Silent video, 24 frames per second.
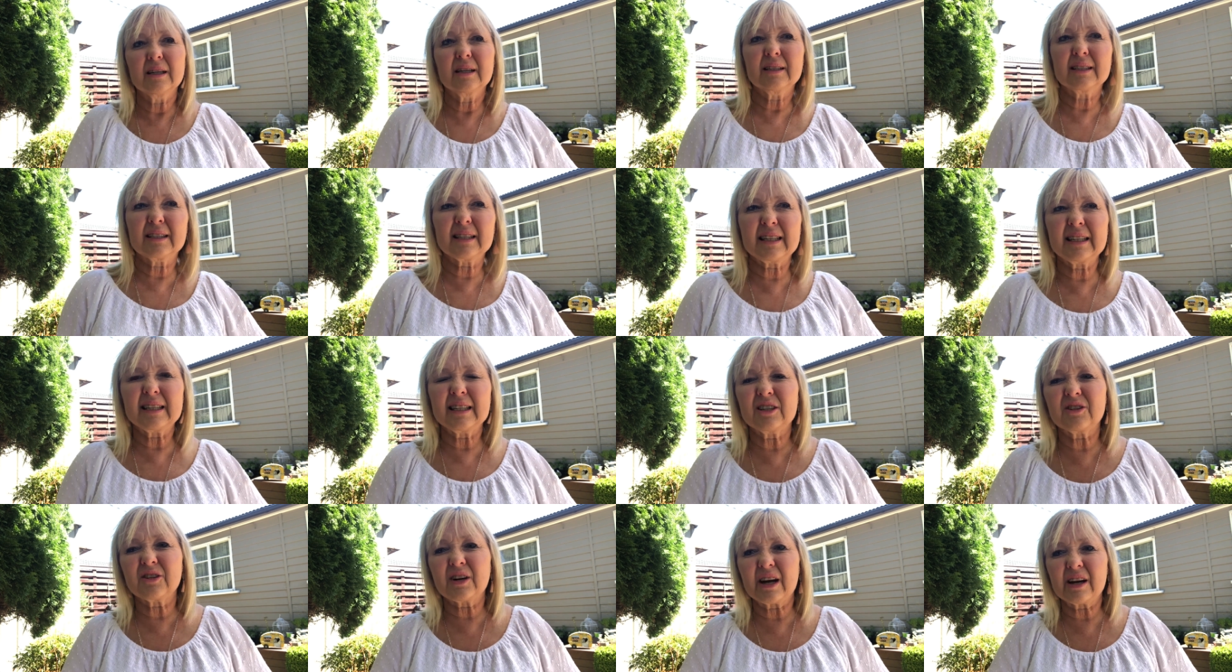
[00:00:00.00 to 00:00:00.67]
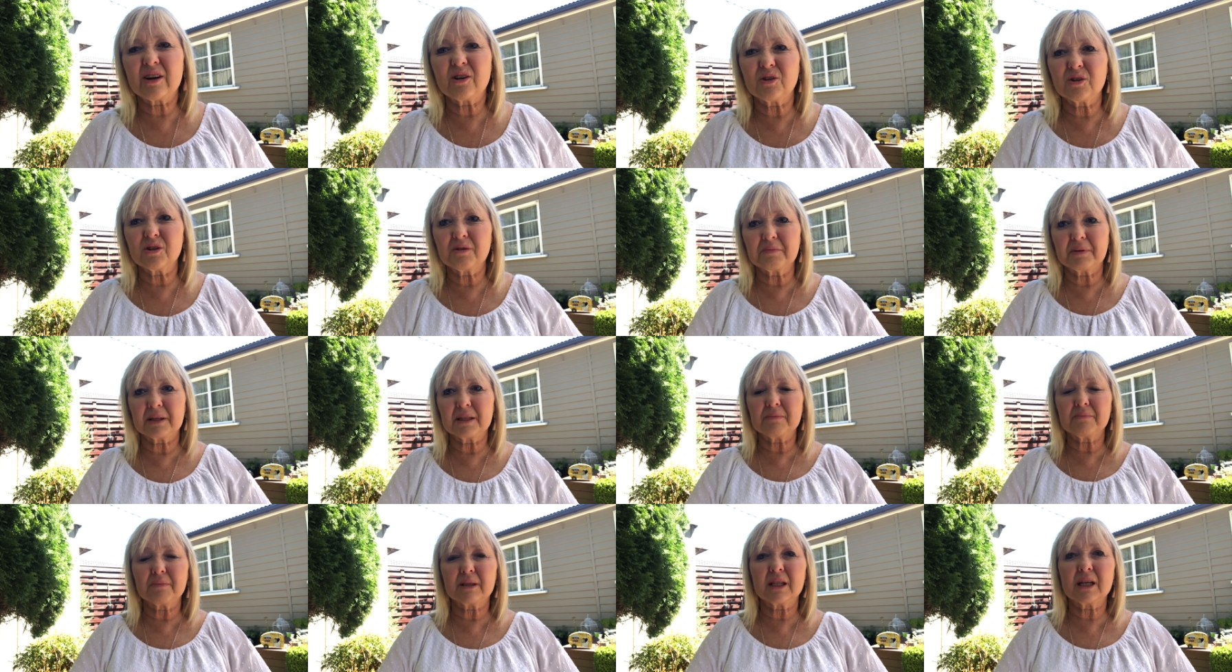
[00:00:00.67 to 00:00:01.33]
it's going to drag on a
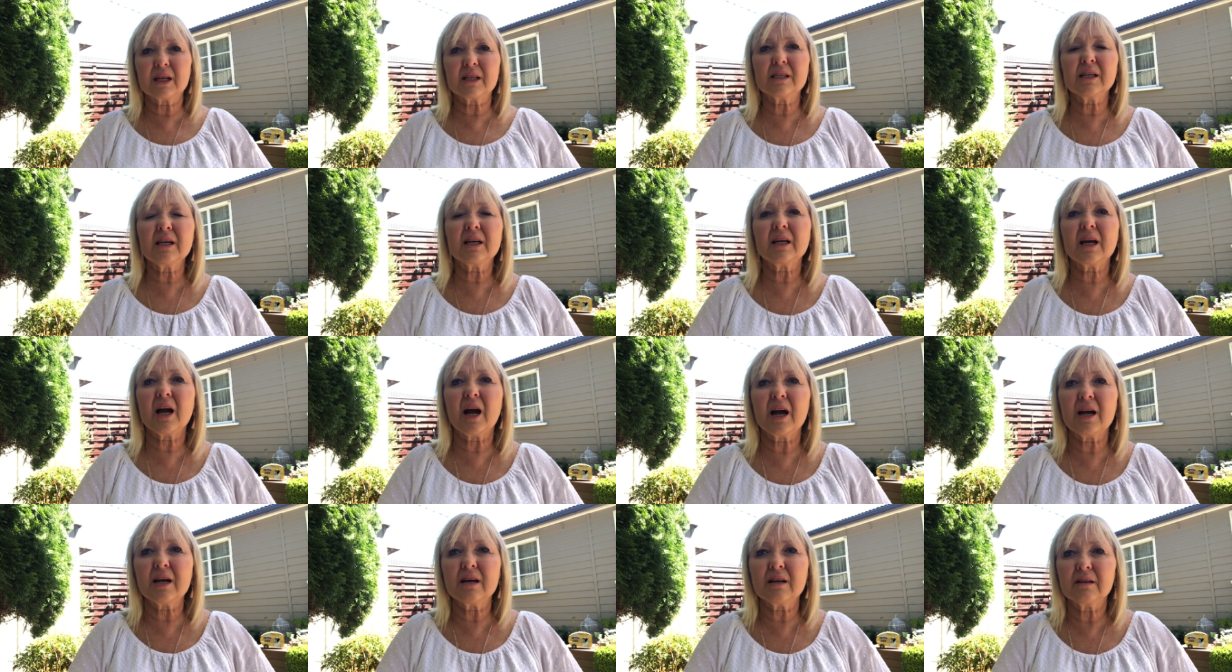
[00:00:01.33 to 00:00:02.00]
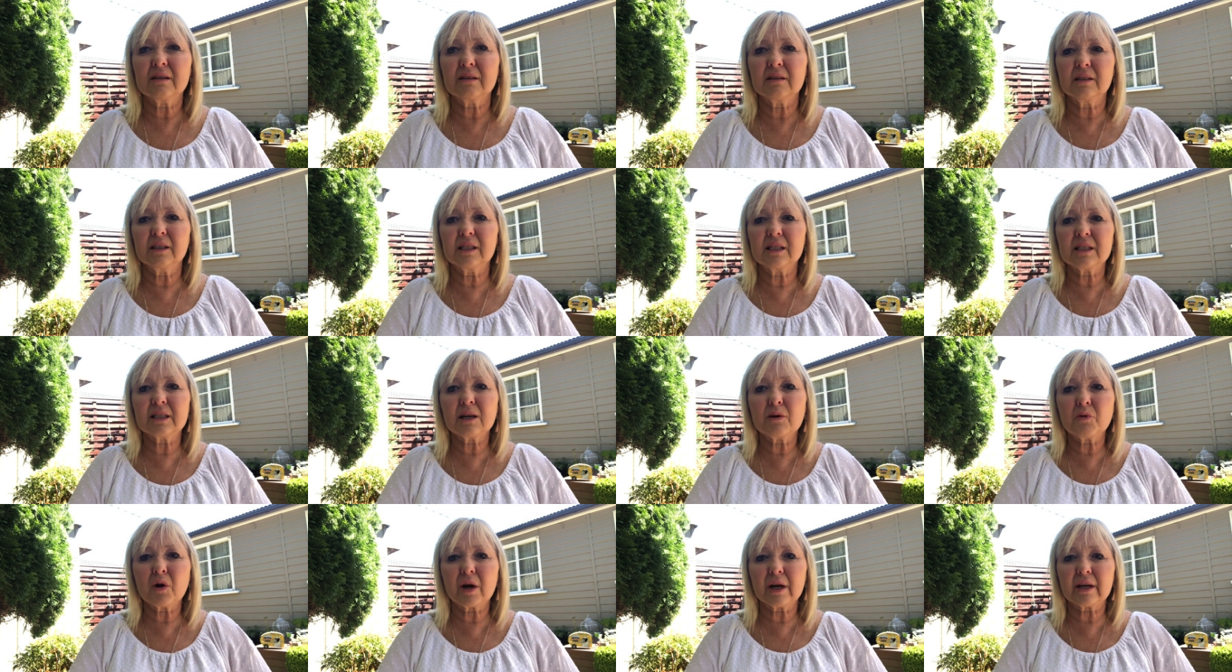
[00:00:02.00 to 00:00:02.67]
bit, but that's okay. At least
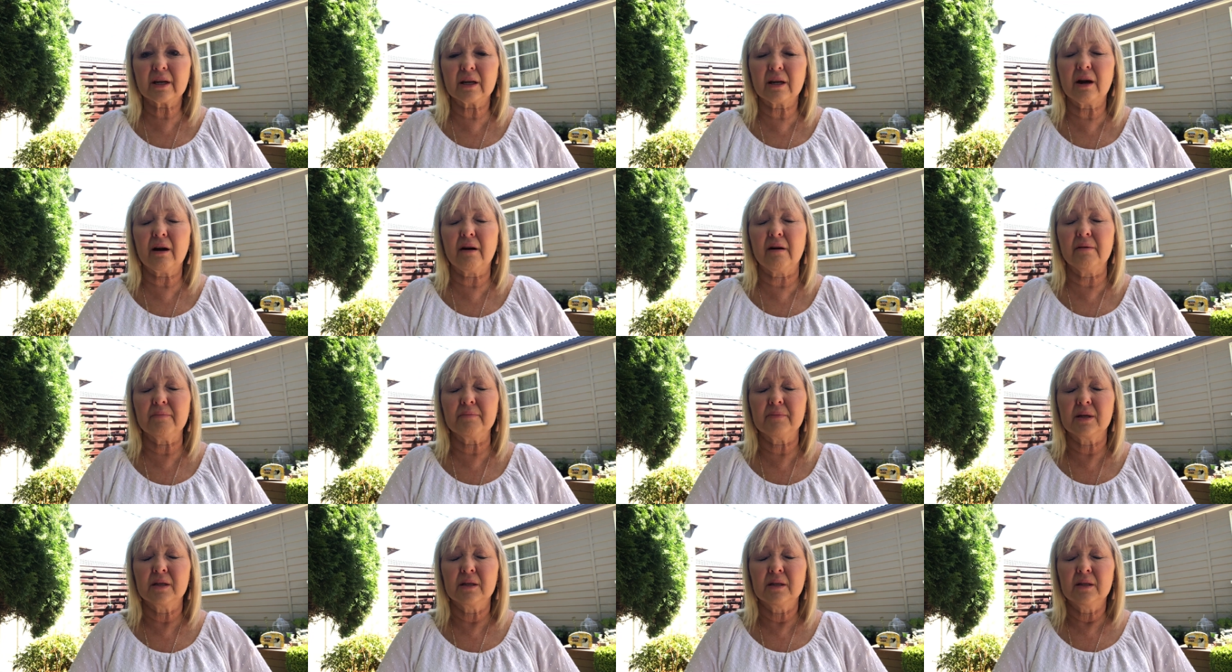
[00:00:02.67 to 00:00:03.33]
they're waking up.